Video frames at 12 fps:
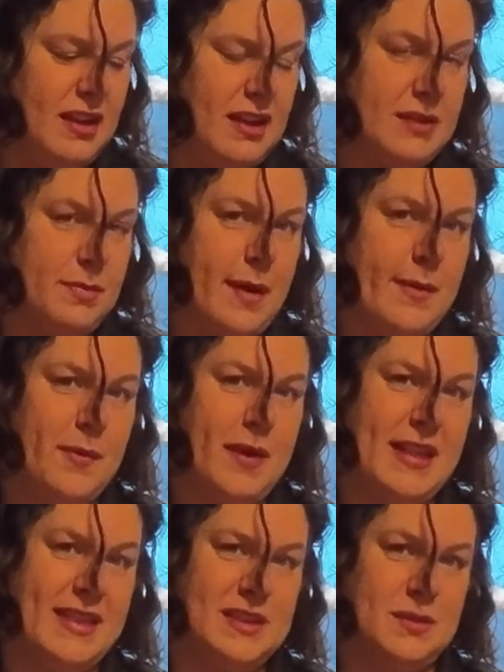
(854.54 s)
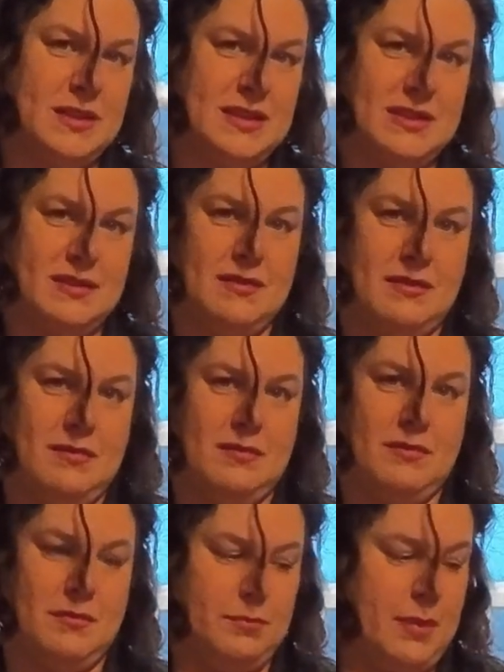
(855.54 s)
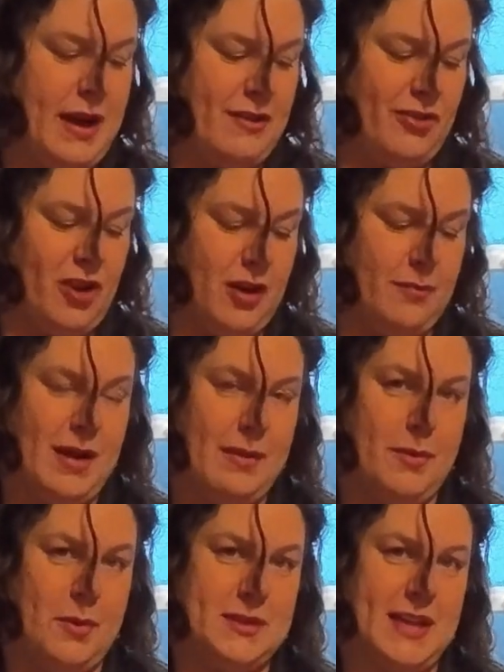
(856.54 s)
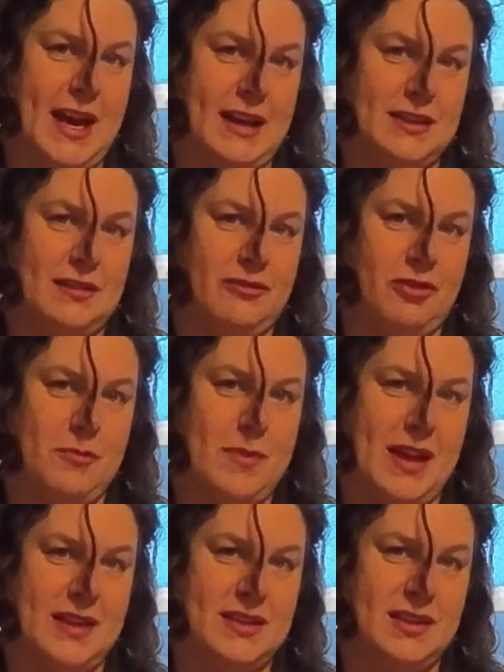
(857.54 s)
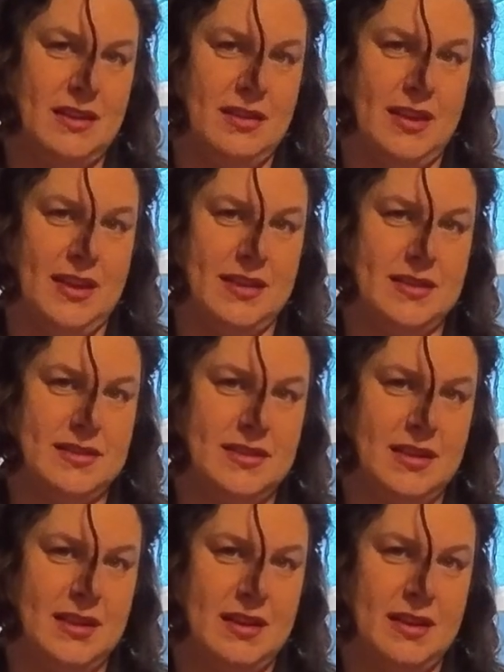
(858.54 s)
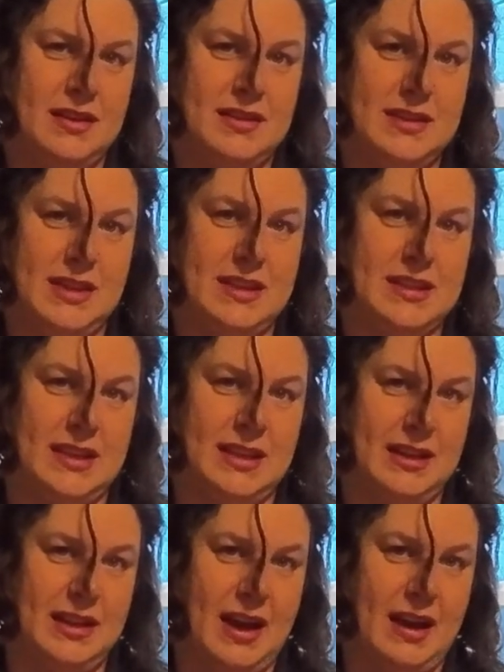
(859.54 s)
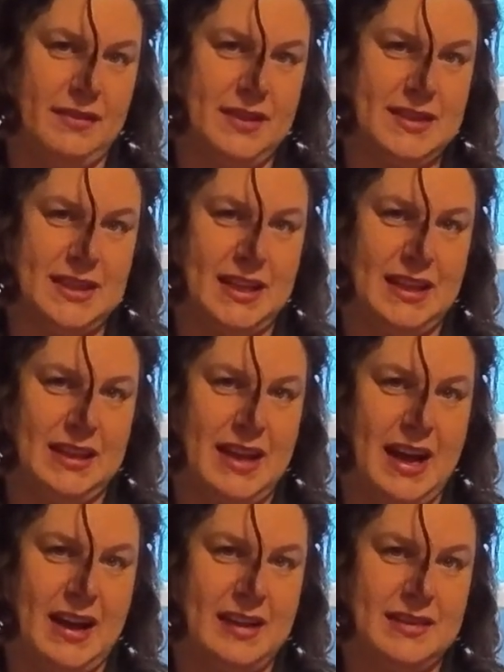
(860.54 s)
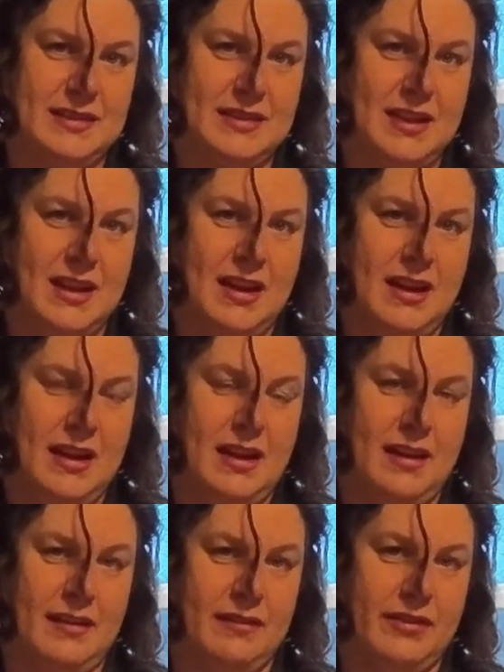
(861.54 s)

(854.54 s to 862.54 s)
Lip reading: is probably why this was by far my most active ferment this season. Obviously, lots of